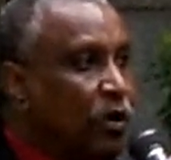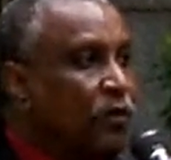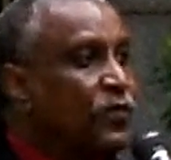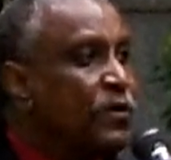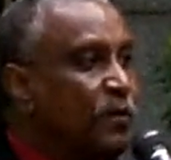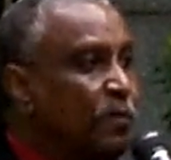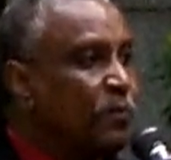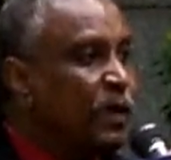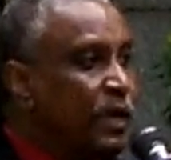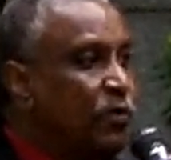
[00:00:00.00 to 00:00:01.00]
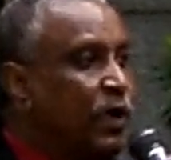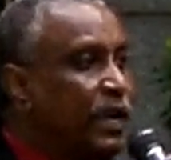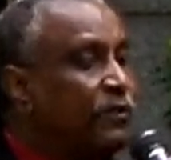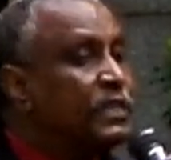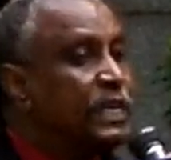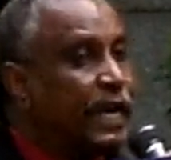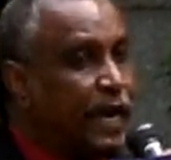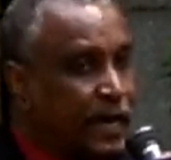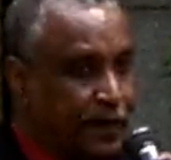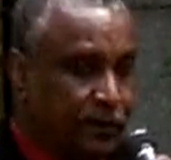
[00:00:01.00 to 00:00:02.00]
of human being wherever they
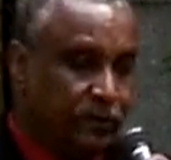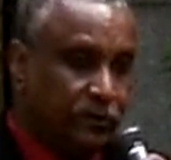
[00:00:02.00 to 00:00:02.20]
are.